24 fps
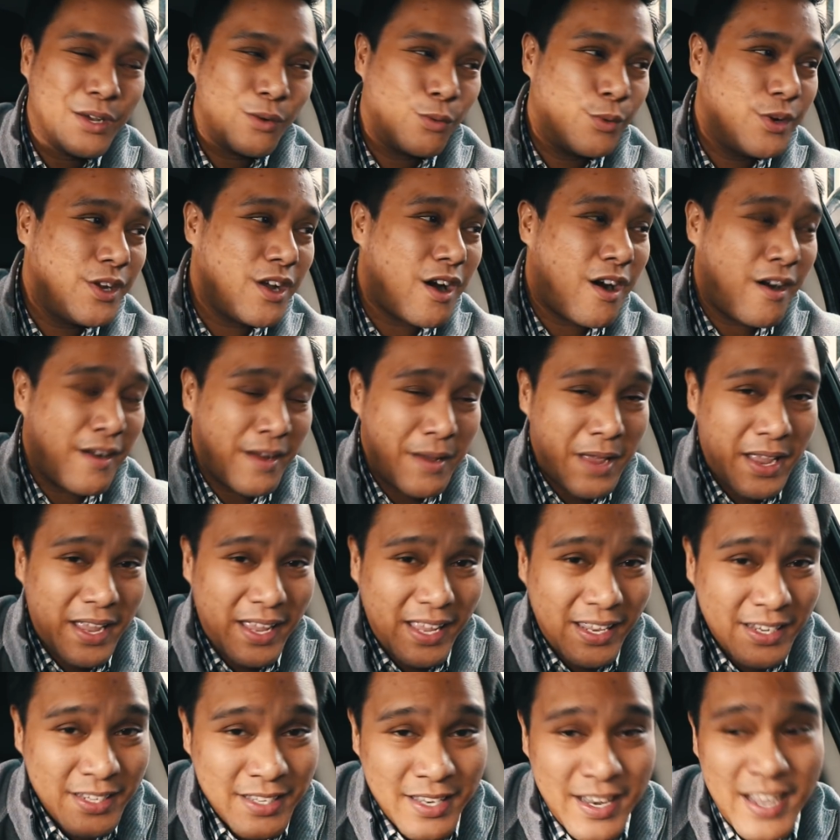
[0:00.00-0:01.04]
We are
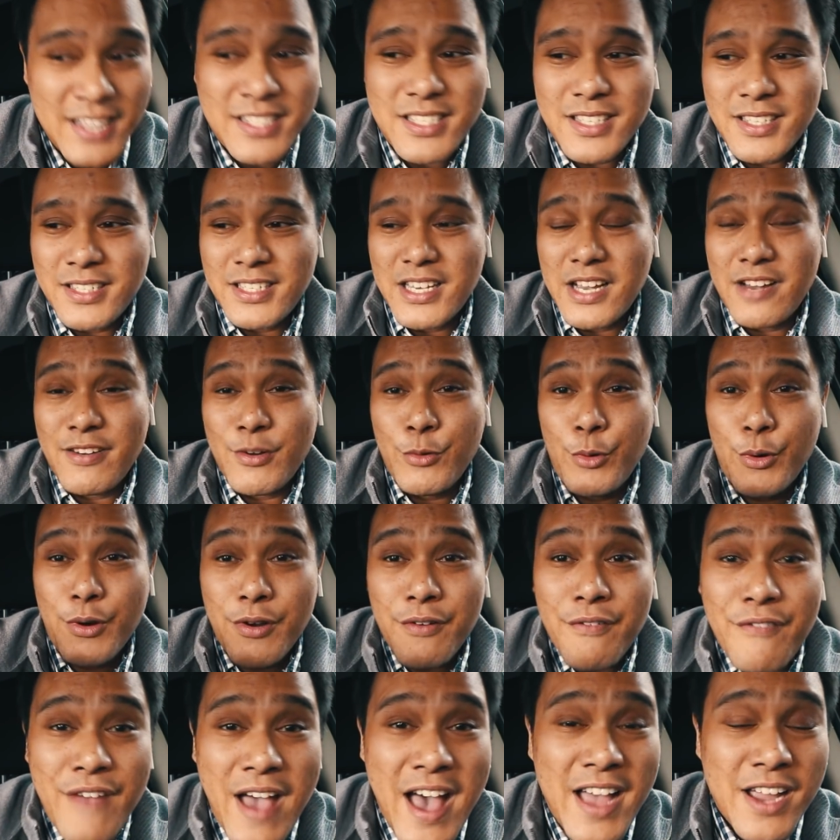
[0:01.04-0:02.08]
necessary, we are
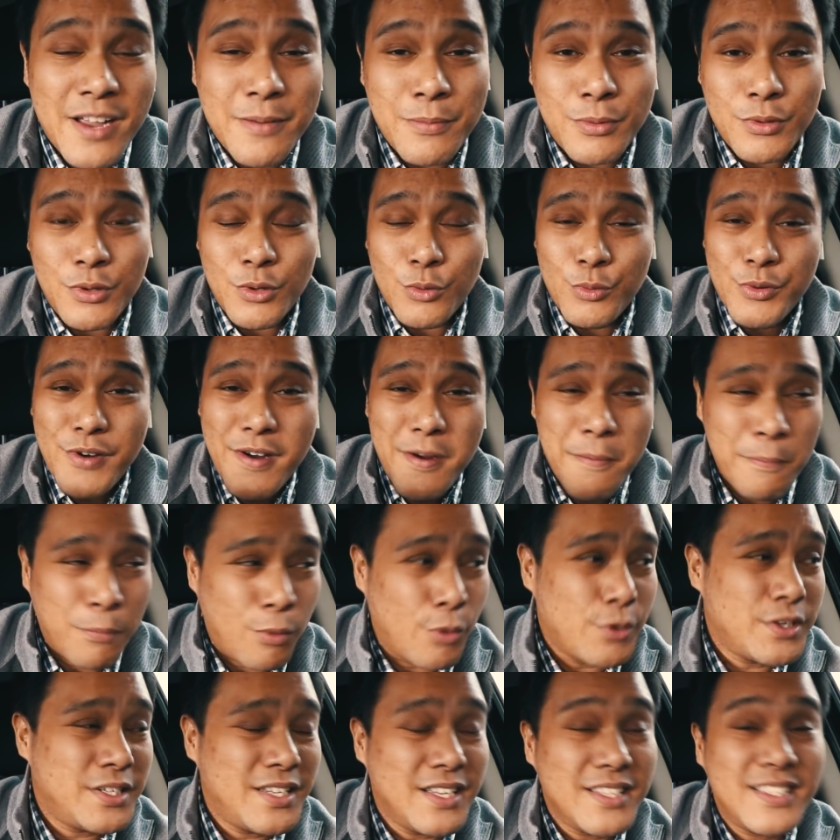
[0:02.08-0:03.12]
valuable, we are
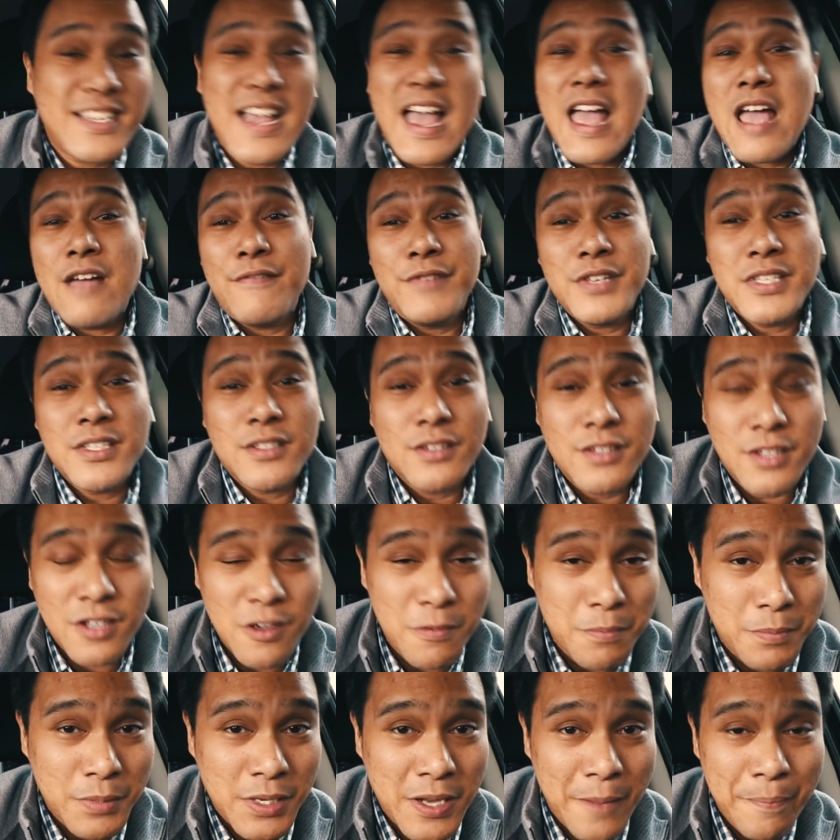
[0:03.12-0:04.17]
important to every single
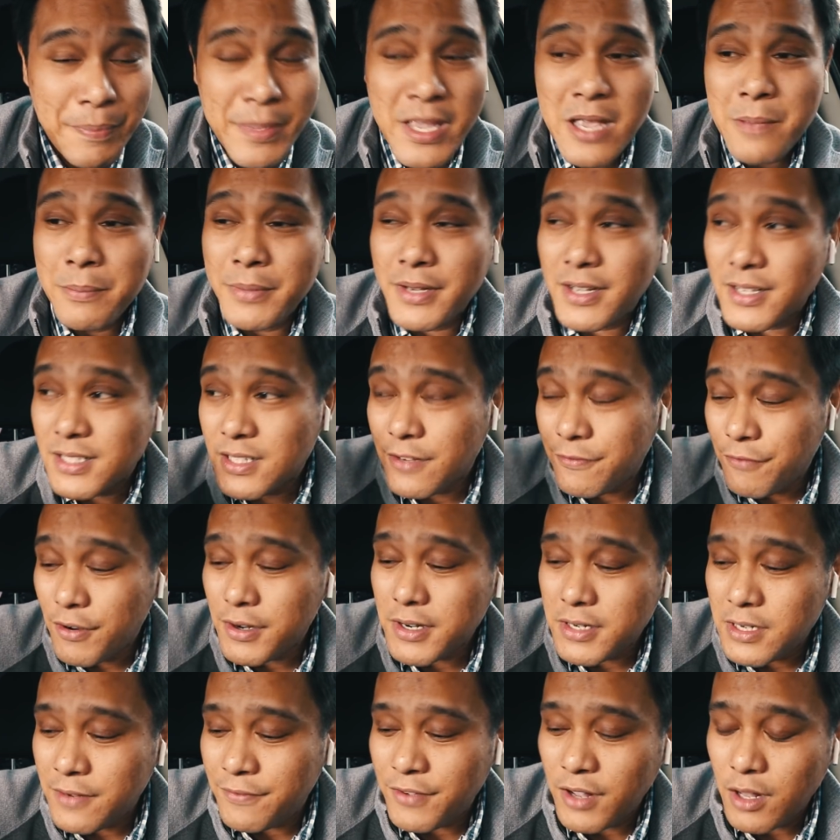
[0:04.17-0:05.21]
company because a
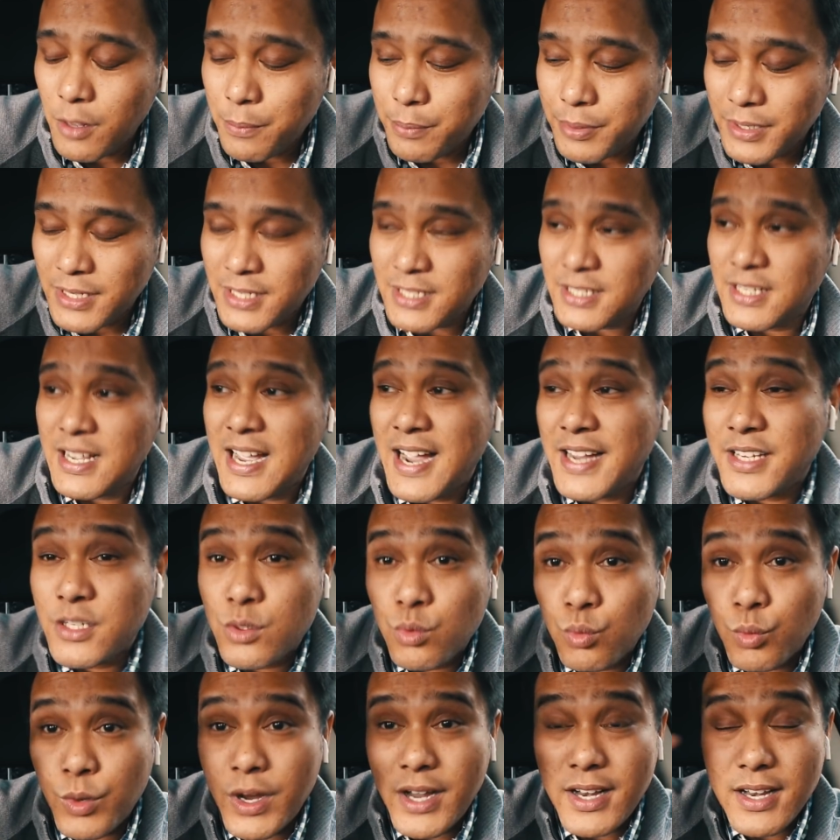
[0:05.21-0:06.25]
front-end developer designs
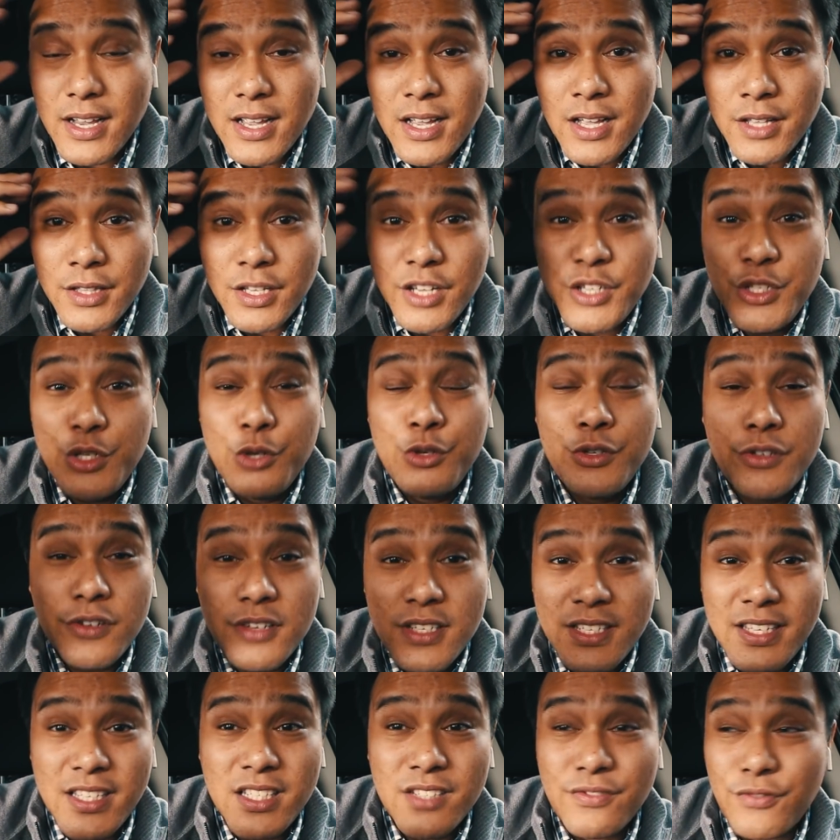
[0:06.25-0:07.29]
what the user
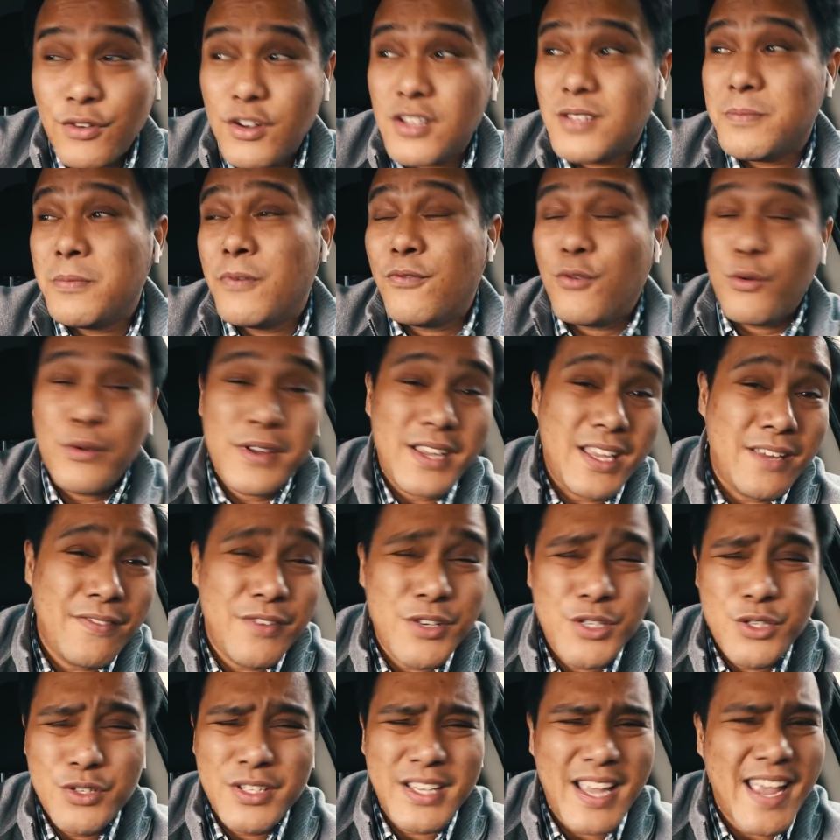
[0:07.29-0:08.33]
sees first before
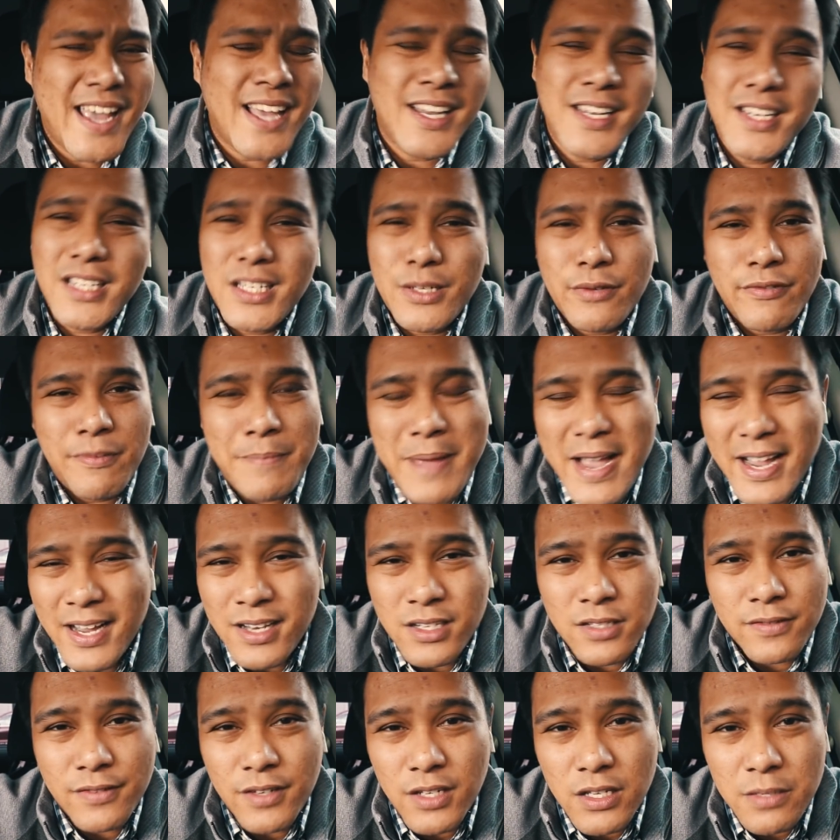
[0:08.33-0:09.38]
even using anything of a
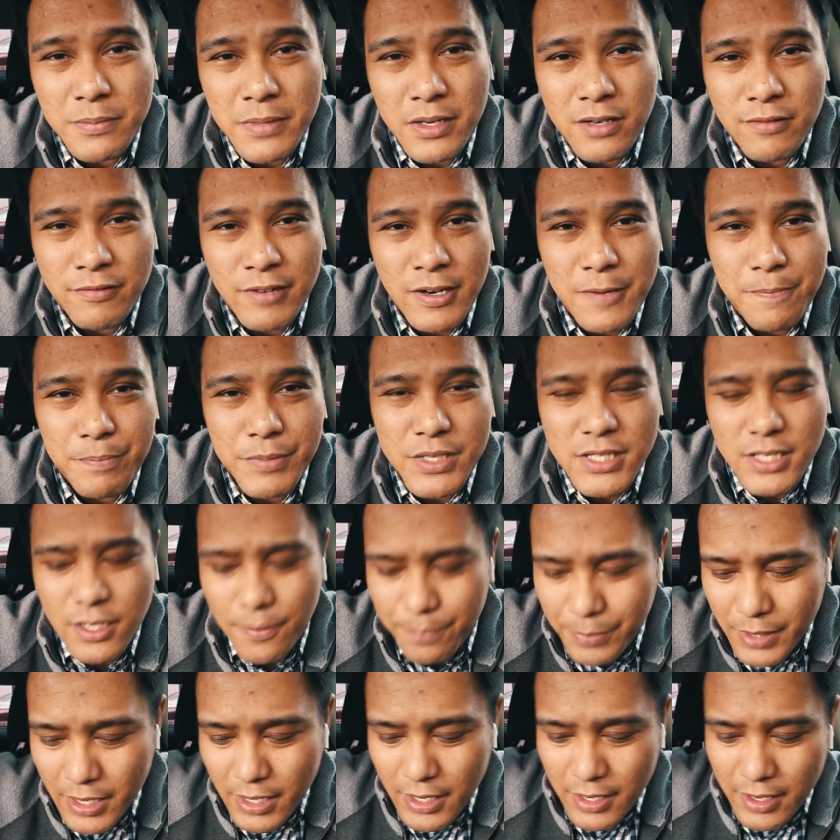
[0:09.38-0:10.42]
back-end development, right? So, all
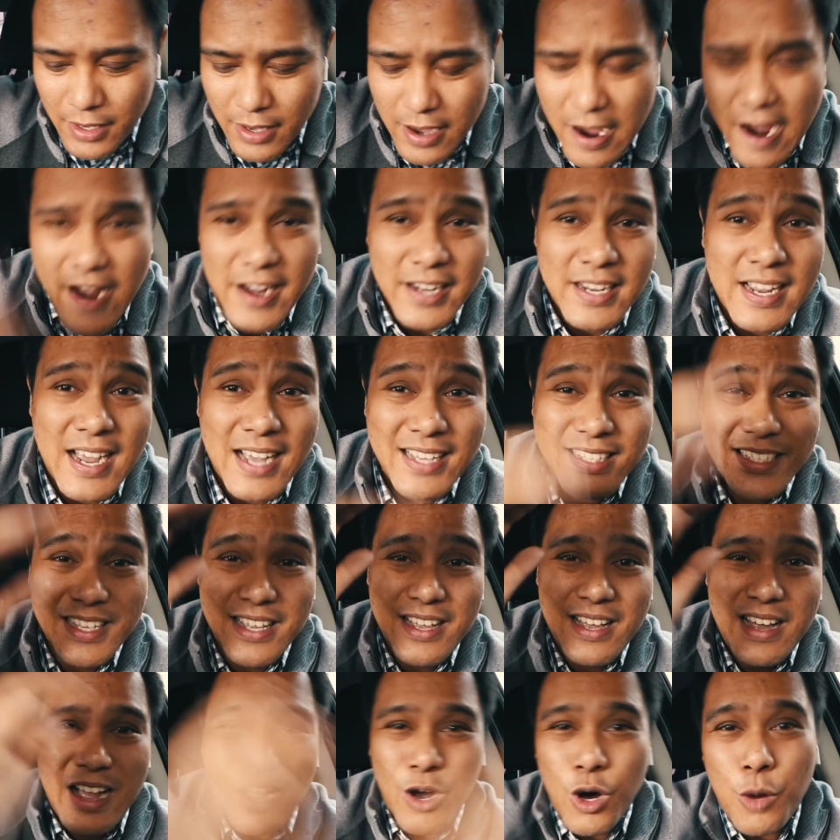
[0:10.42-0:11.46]
right guys,
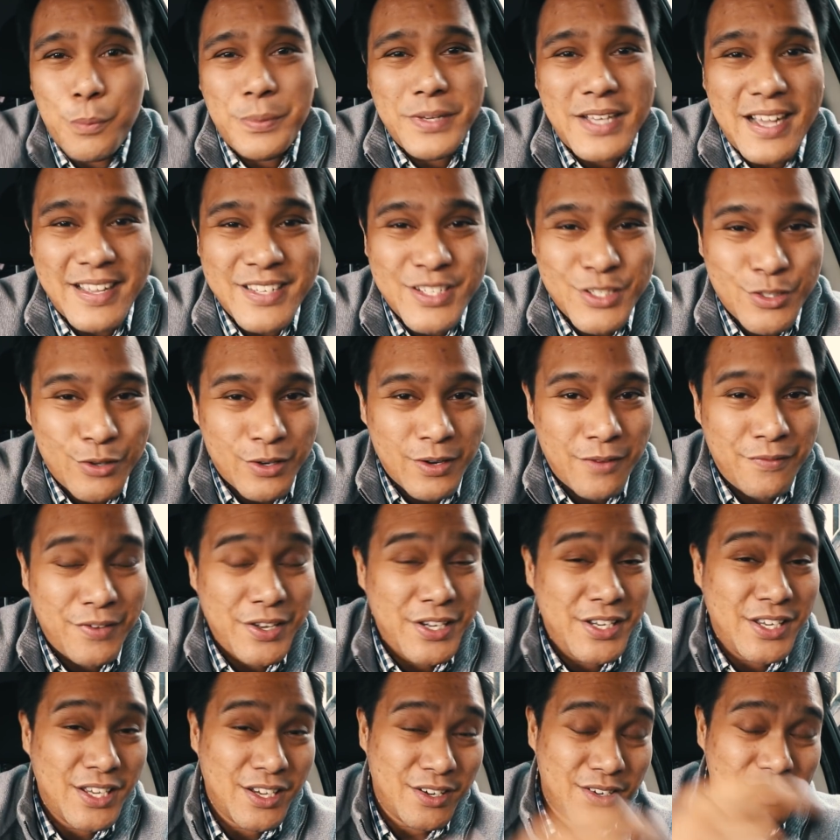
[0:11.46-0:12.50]
I hope you guys enjoyed the
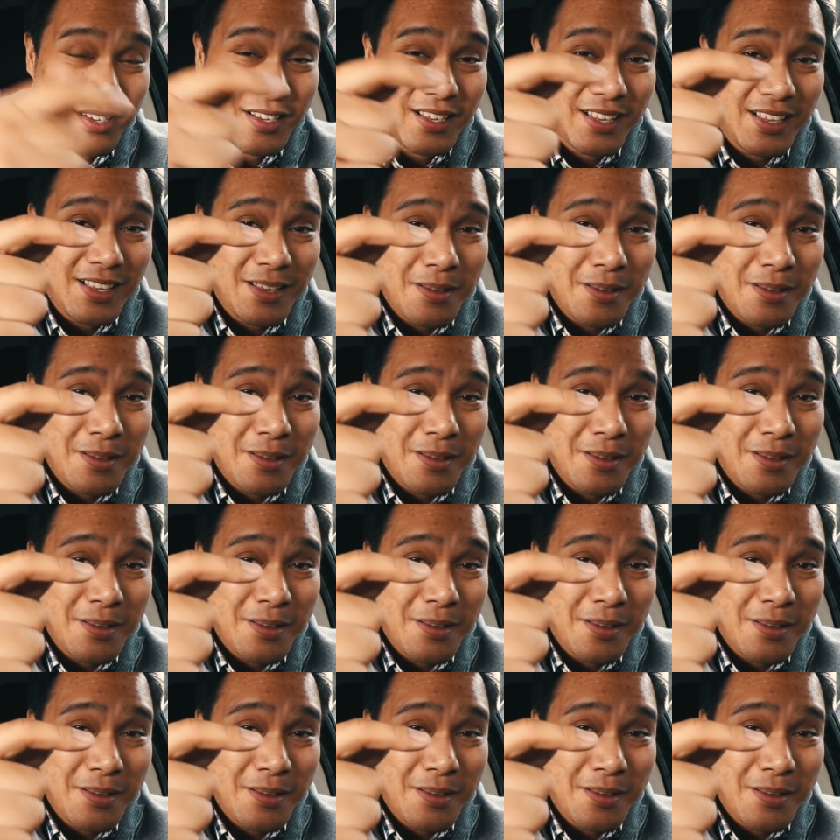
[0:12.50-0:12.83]
video.